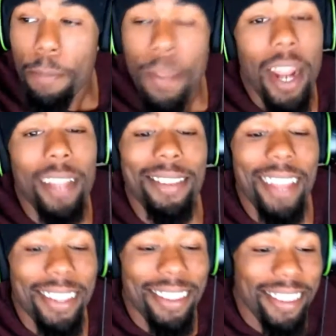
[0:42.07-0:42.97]
Man, I just
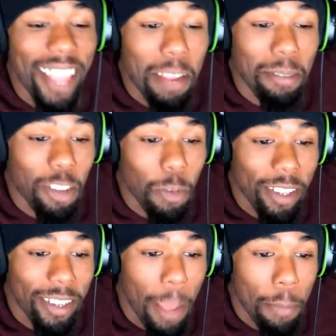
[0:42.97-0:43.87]
had the same
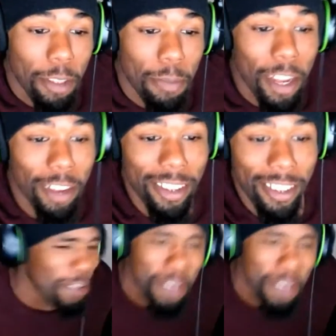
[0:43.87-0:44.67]
situation happen to me earlier.